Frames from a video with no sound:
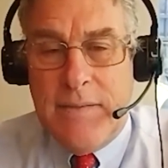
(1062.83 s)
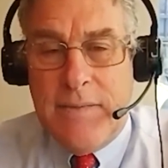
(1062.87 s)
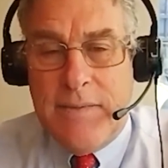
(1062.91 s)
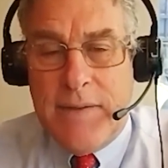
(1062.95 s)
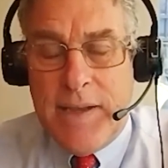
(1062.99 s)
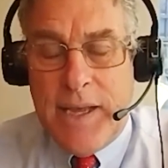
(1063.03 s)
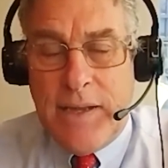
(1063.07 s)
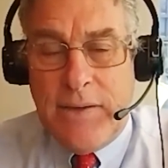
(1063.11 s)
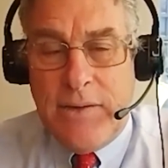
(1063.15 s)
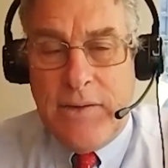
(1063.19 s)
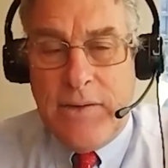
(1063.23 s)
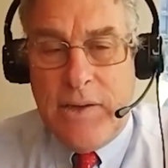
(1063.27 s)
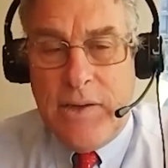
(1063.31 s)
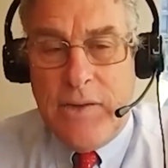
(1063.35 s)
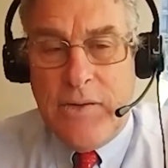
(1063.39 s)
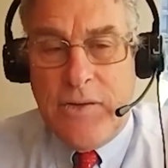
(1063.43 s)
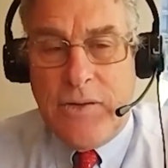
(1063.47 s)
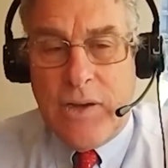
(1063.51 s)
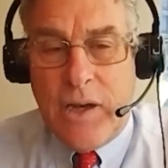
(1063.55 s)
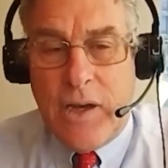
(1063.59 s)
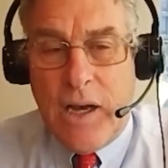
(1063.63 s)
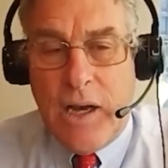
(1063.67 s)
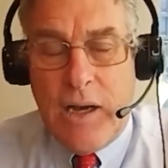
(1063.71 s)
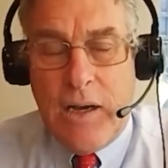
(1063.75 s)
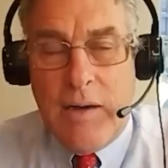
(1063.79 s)

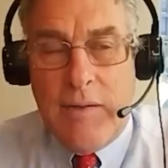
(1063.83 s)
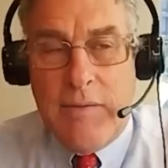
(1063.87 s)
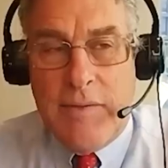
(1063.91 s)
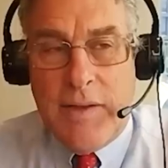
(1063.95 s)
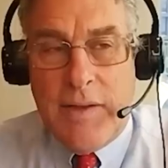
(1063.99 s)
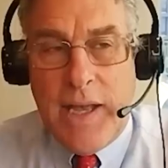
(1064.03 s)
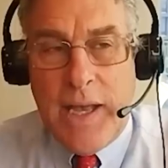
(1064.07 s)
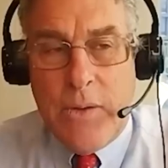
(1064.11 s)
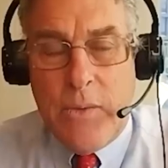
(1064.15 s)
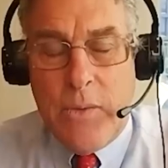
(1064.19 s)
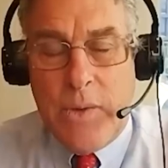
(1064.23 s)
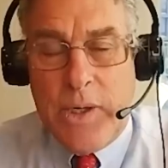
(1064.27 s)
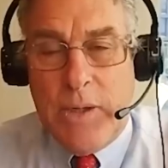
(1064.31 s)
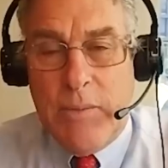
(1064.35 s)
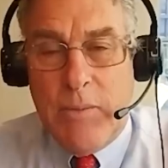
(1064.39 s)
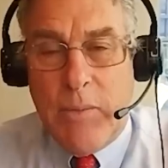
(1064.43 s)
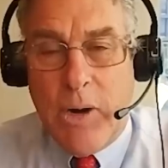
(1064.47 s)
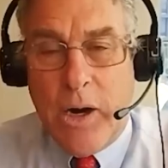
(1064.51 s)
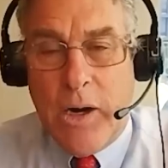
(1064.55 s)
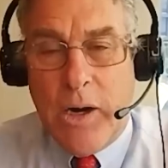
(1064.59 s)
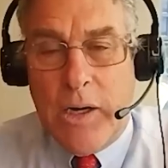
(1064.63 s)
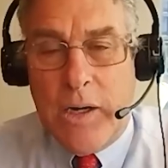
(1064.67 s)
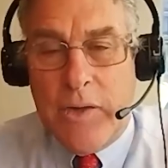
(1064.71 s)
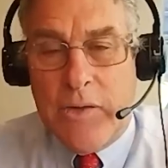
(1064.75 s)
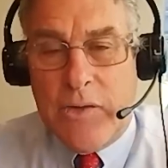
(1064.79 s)
advantage of equity
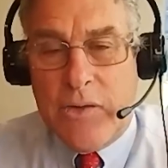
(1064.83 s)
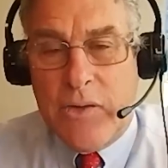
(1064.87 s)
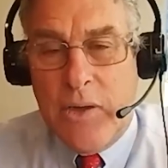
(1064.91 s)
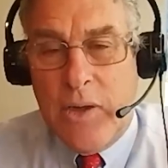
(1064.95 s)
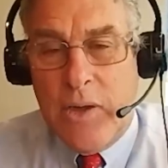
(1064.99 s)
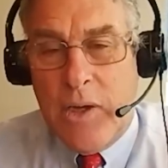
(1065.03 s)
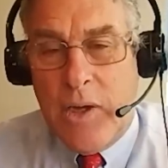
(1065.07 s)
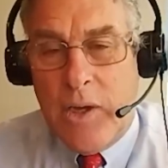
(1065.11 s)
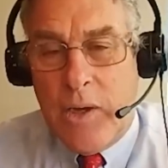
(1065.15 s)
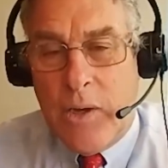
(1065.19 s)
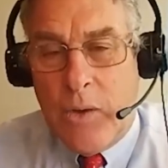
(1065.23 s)
markets